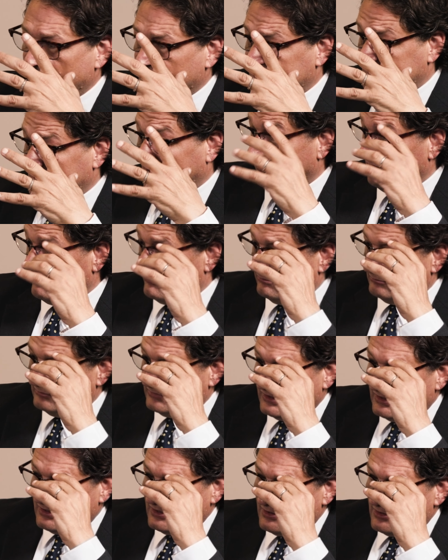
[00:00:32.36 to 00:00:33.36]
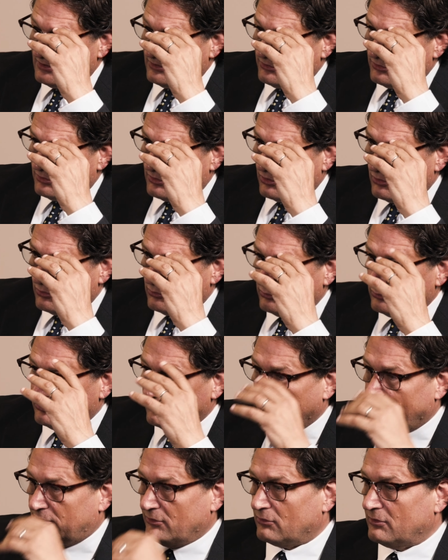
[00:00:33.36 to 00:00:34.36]
tell them,
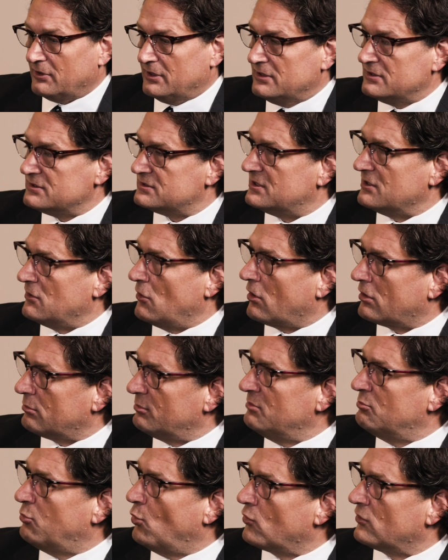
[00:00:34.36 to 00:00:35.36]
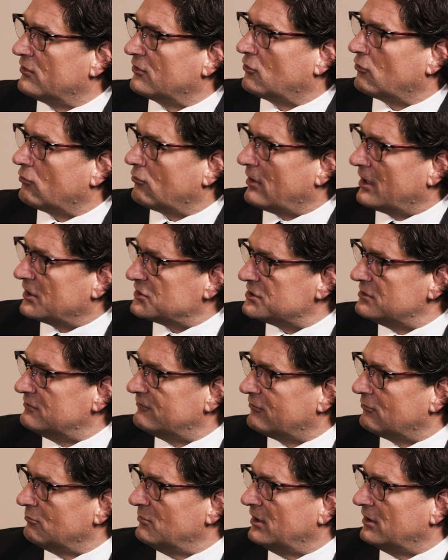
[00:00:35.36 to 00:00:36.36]
there is the Army Board of Correction
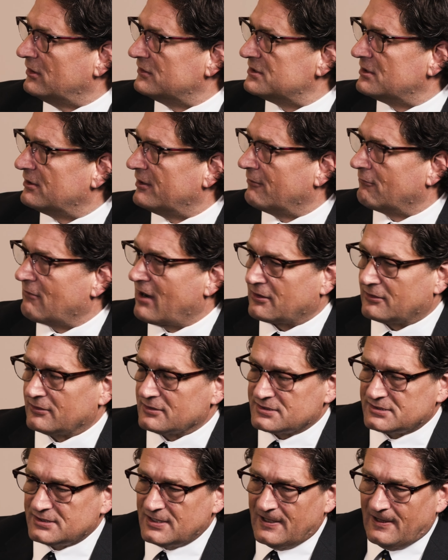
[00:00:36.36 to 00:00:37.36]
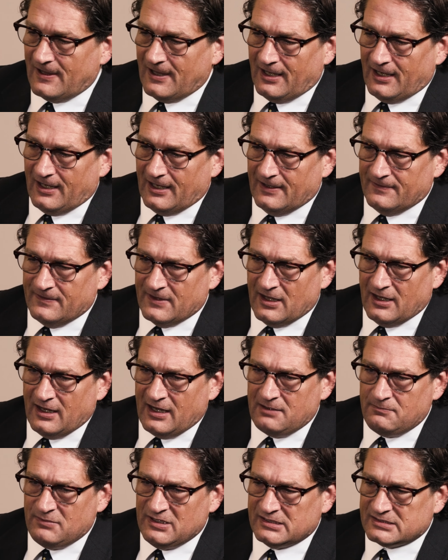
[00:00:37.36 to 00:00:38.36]
for Military Records. And the
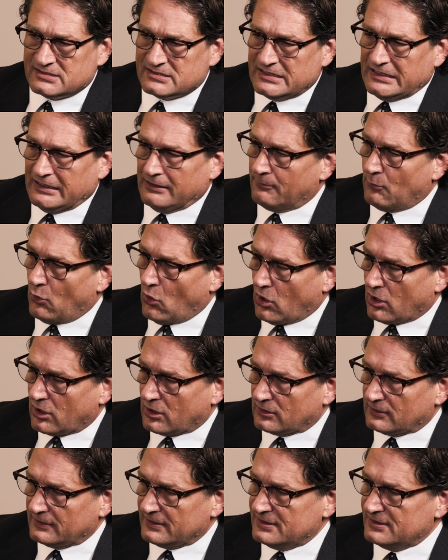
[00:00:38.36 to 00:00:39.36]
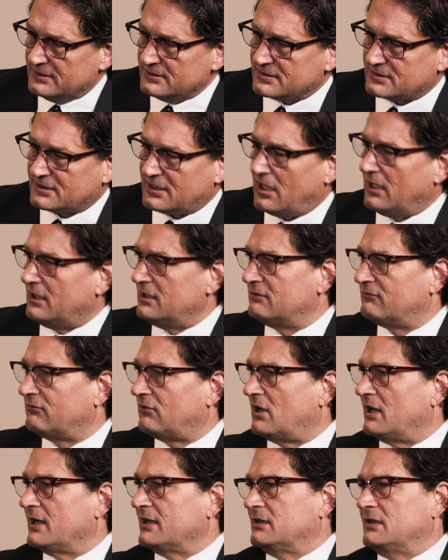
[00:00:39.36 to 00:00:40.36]
ABCMR is kind of
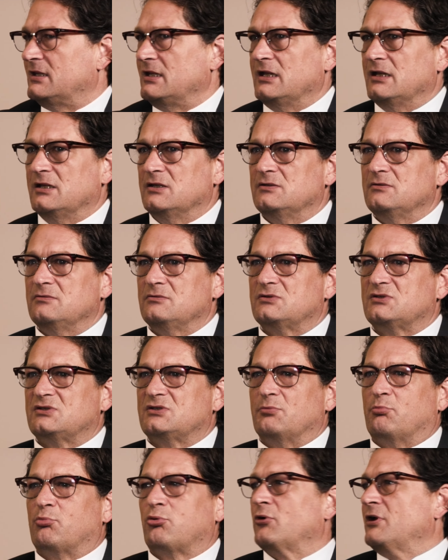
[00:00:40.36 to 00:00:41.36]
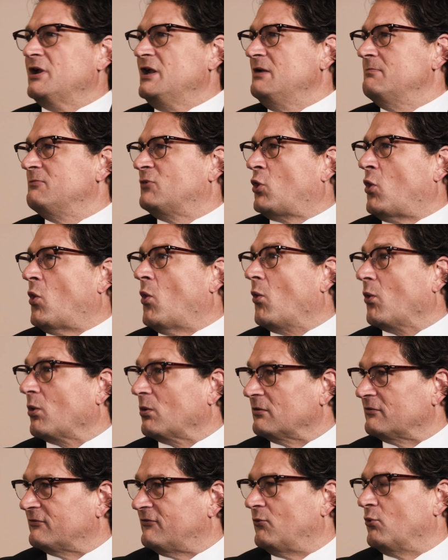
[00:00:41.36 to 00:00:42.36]
like the Supreme
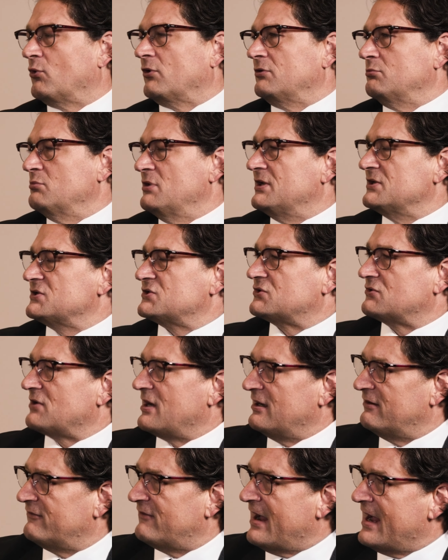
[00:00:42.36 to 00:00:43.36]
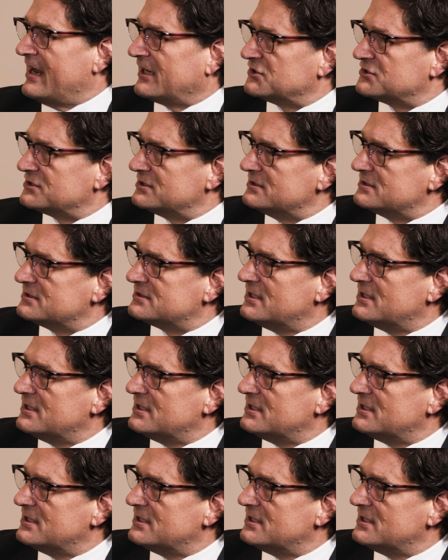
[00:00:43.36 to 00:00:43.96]
Court for administrative actions